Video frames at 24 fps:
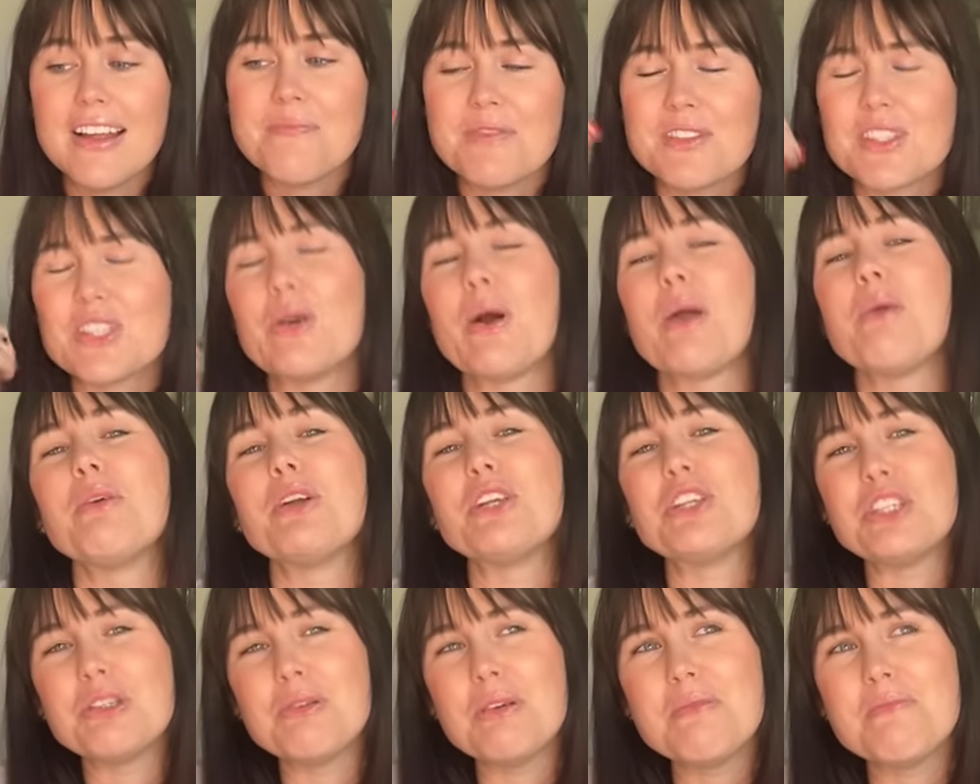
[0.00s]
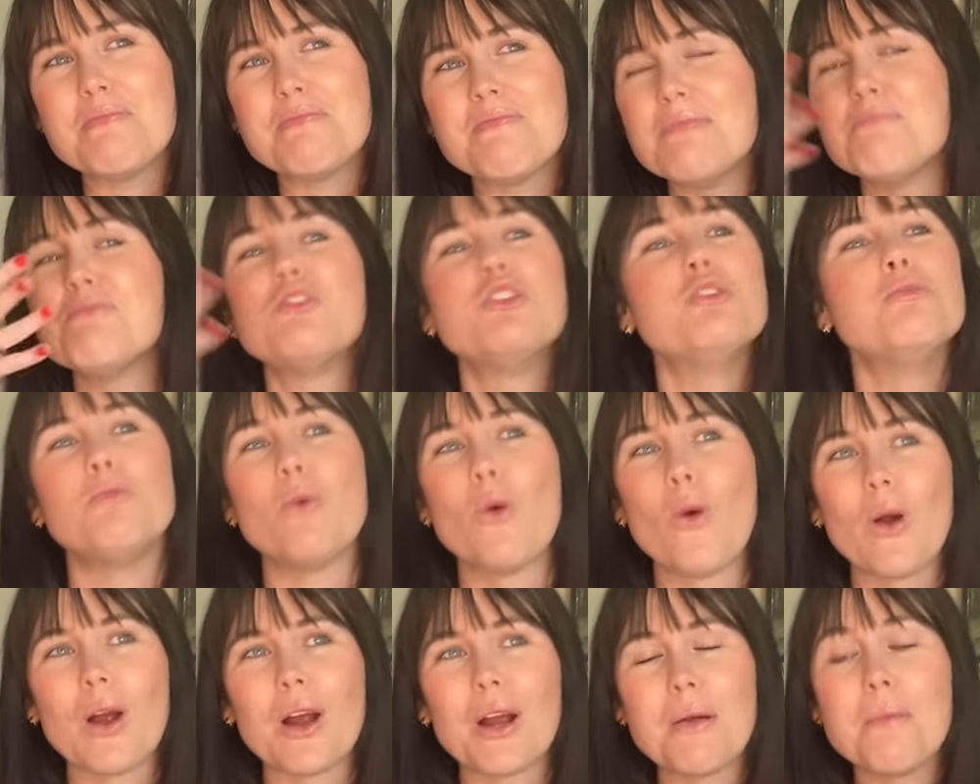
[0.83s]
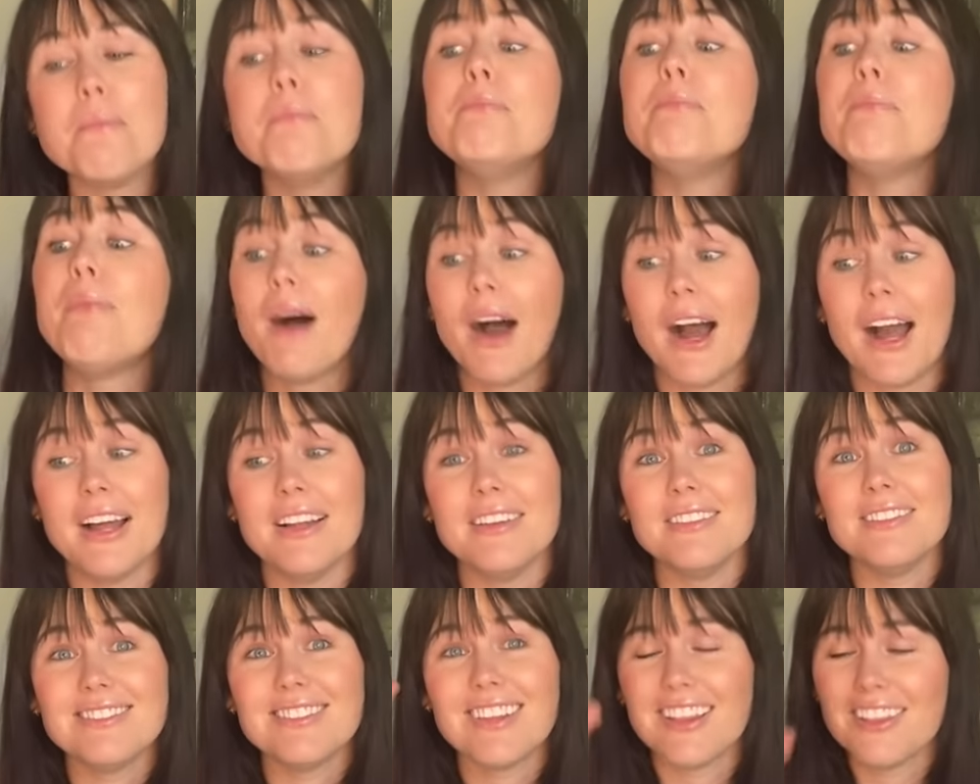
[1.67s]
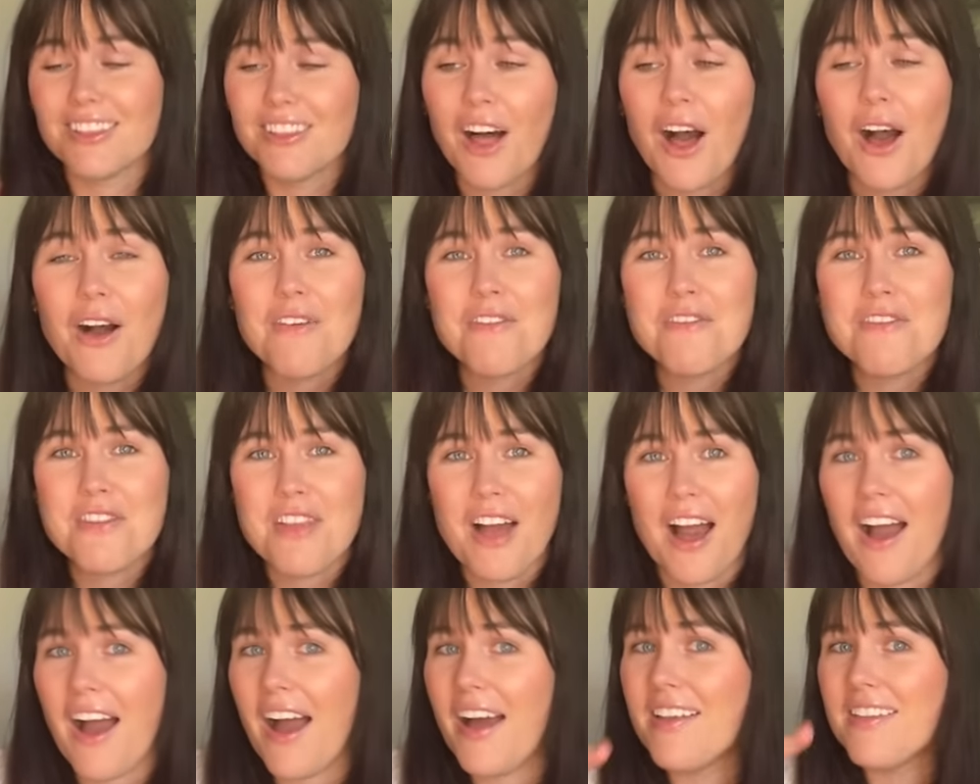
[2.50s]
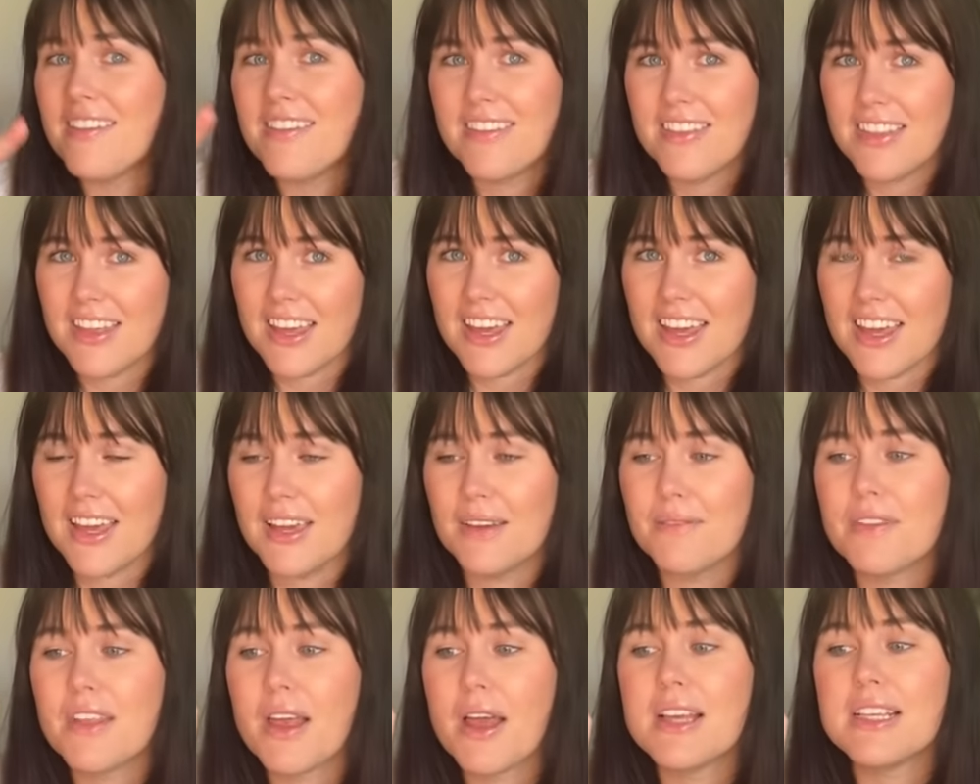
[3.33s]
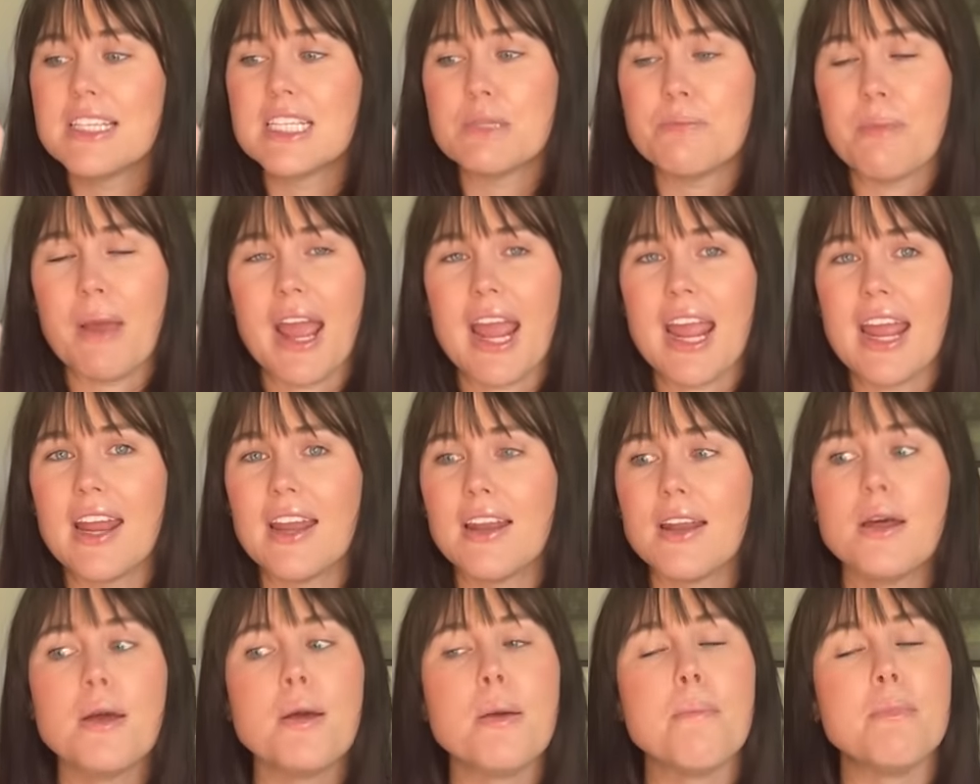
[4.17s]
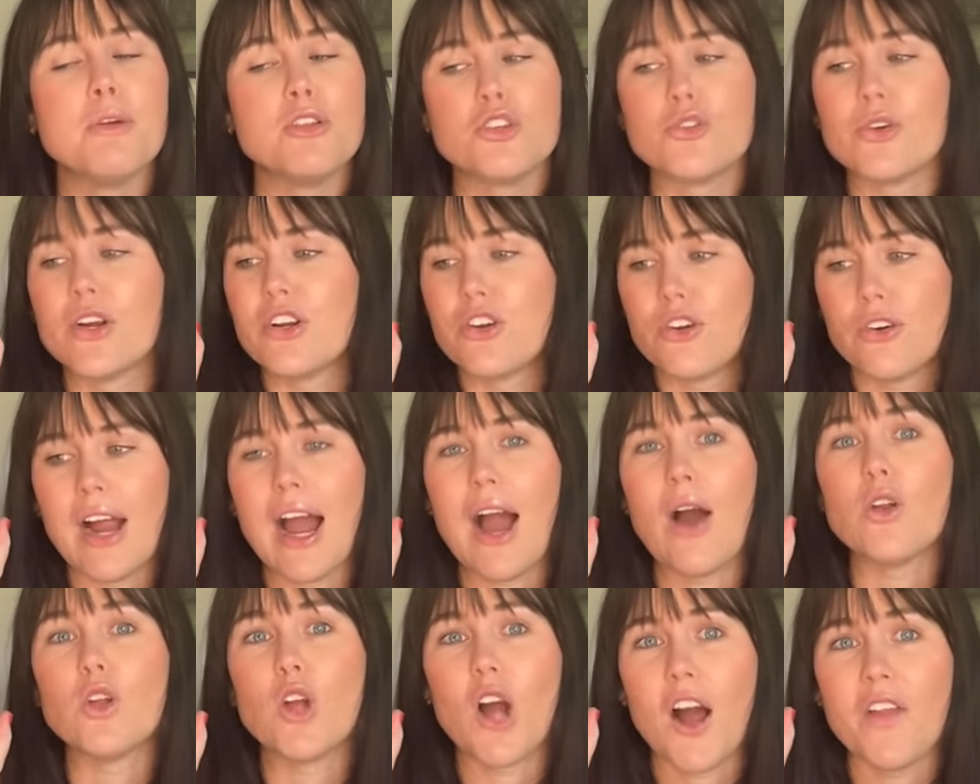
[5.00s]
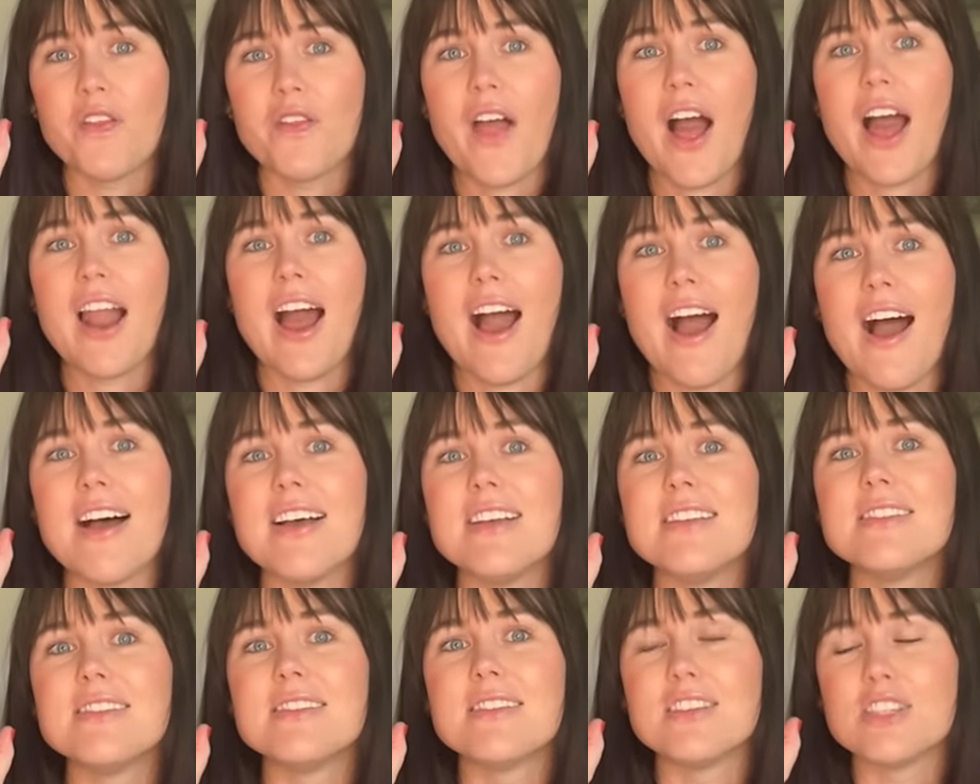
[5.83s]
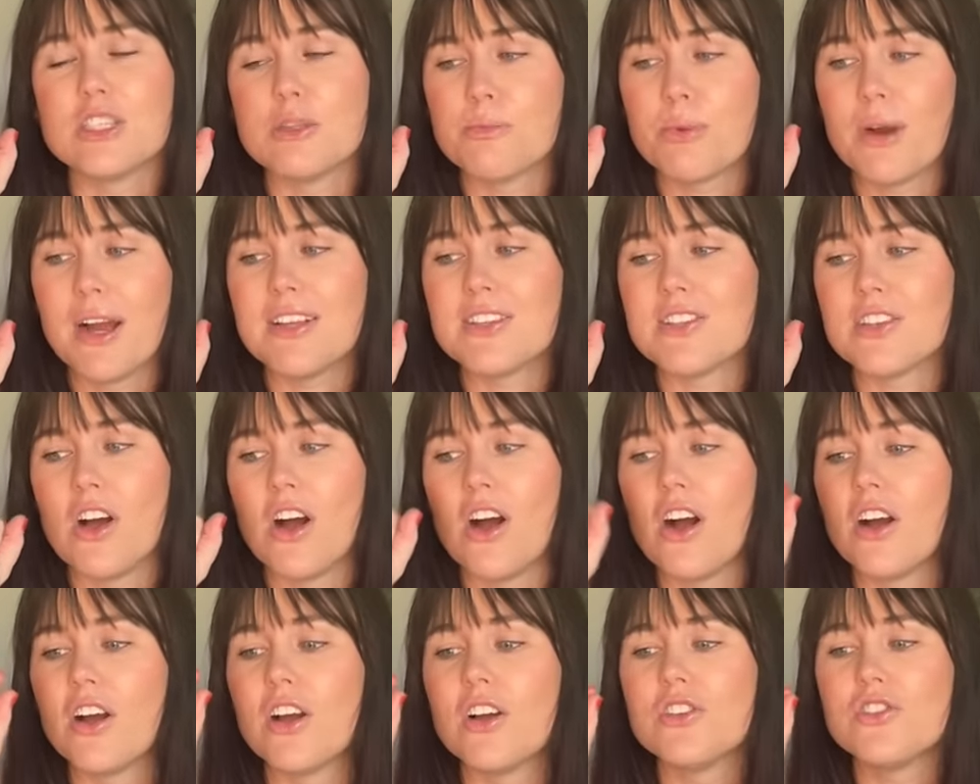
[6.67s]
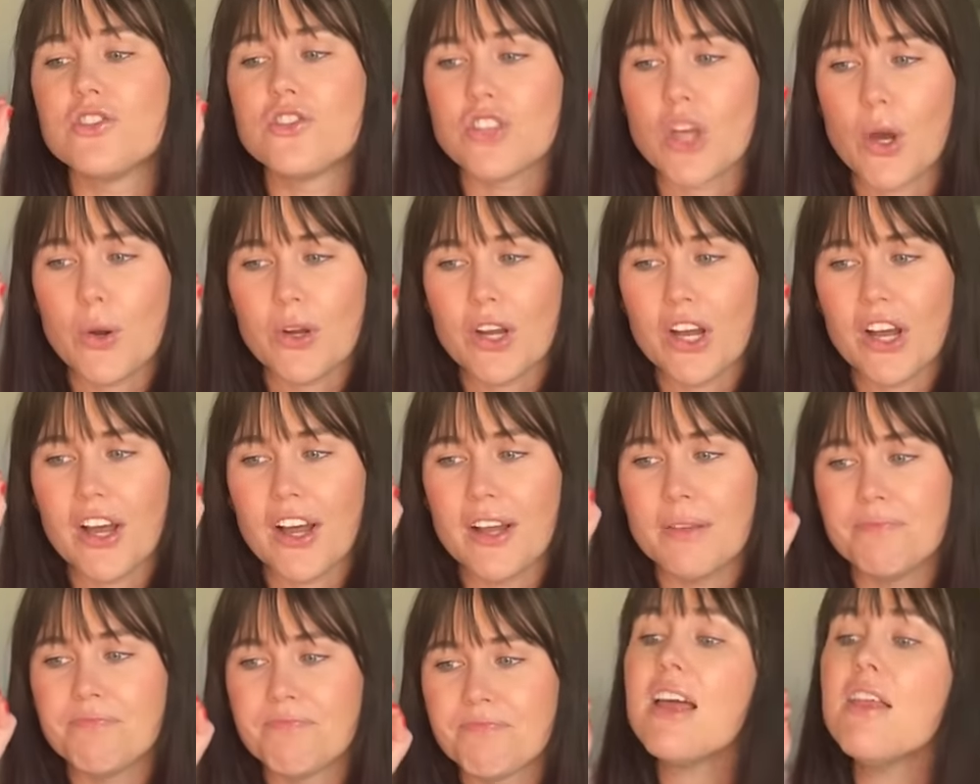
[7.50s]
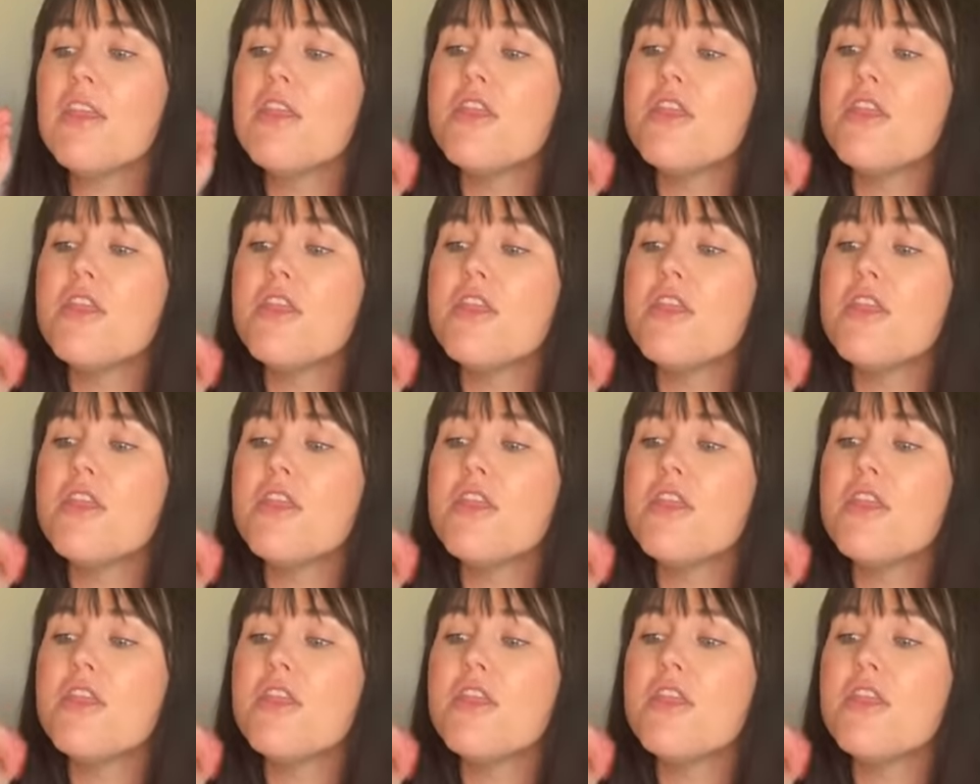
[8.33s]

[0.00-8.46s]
So I wish she would do more, but love that the Spain Madrid crowd got that as the surprise song. So good.